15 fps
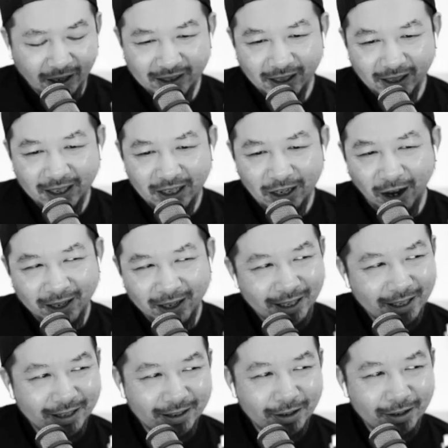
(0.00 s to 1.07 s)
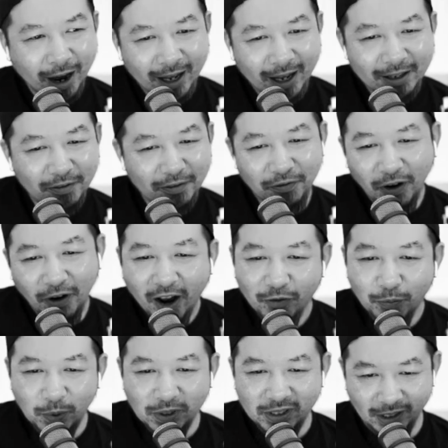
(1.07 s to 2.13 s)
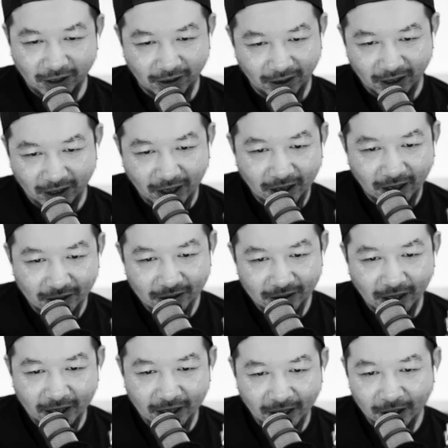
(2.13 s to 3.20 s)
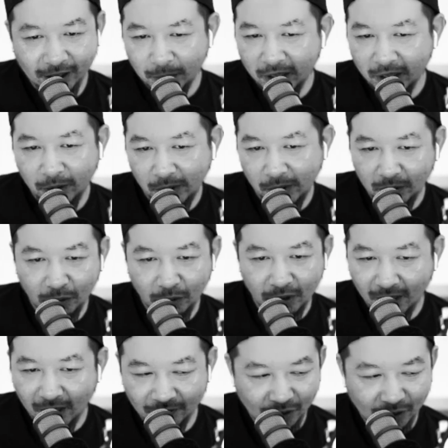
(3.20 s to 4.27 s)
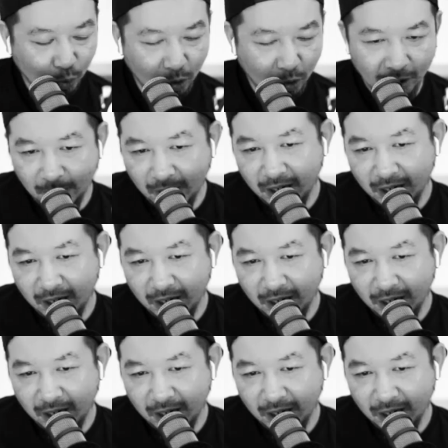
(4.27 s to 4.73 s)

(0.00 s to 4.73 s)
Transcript: say 95% of the cars at end of month meet would have swirl marks.